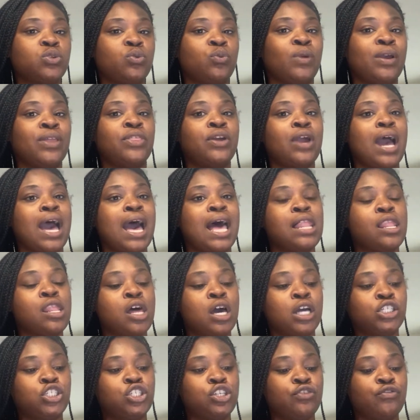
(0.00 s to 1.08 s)
whether I
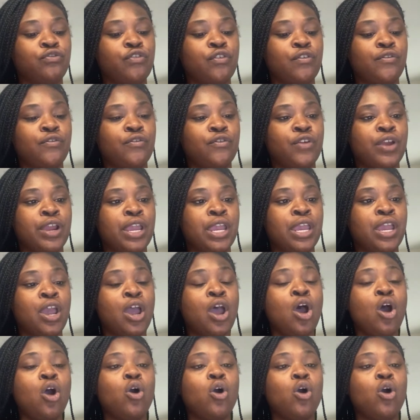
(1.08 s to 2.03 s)
launch it for free